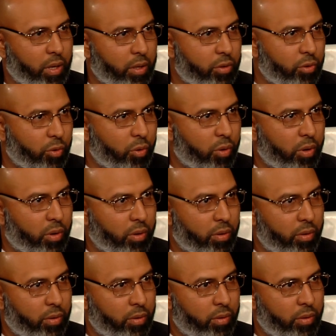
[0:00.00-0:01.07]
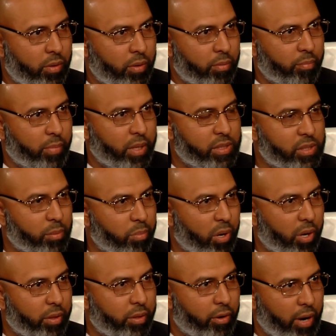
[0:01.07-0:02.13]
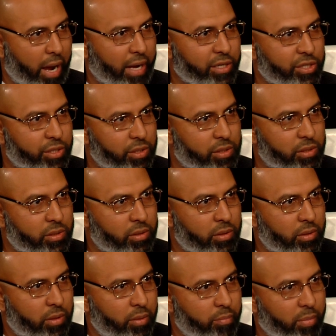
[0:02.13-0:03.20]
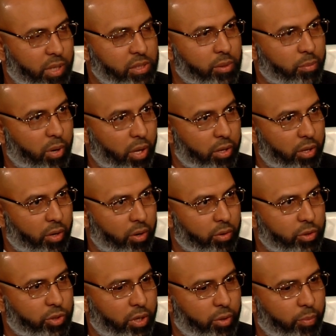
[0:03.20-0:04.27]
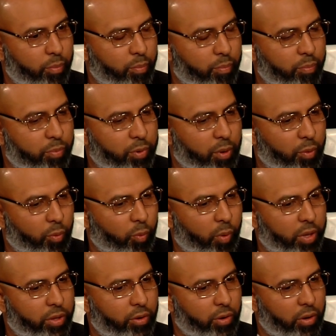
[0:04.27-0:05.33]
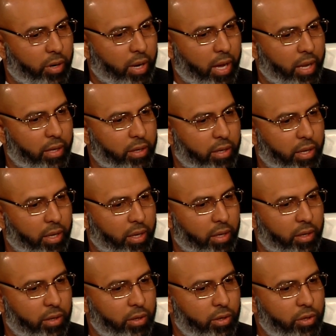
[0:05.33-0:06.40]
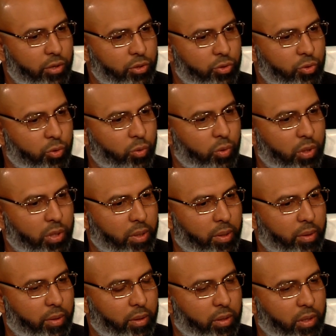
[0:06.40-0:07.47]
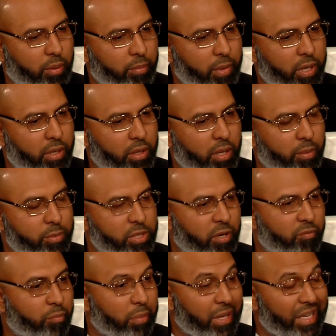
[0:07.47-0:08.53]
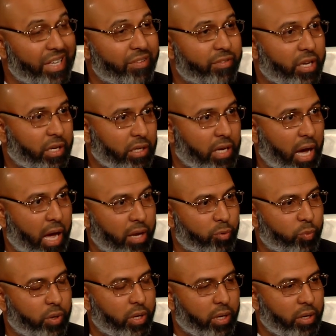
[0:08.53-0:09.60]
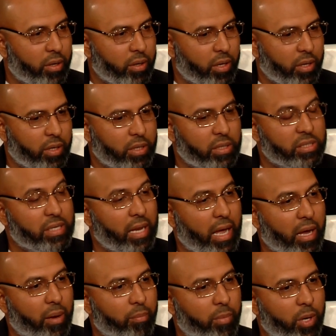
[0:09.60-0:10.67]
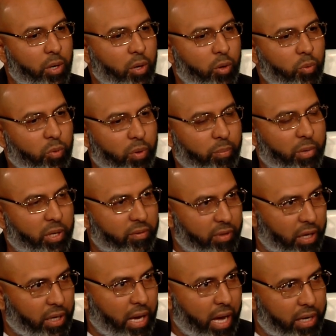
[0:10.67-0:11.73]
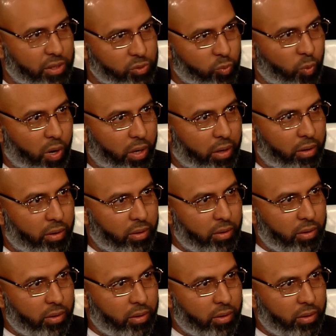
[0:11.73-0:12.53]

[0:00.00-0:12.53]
Either or, based upon their actions, based upon their whether or not they truly committed themselves, believed in God. We, in Islam, we believe that God is one.